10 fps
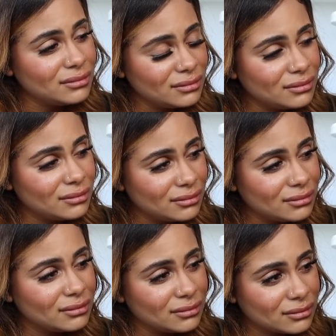
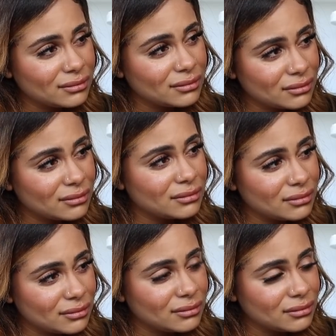
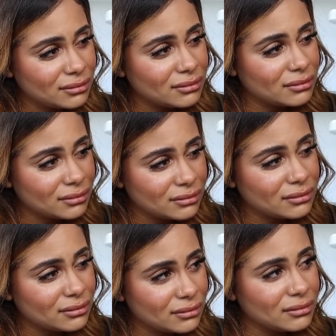
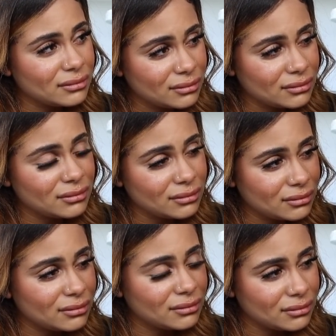
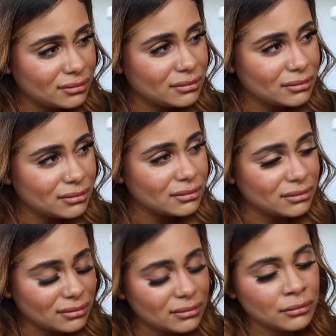
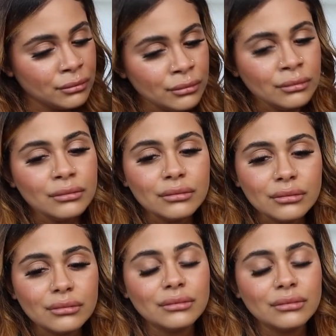No words are spoken by the person on screen.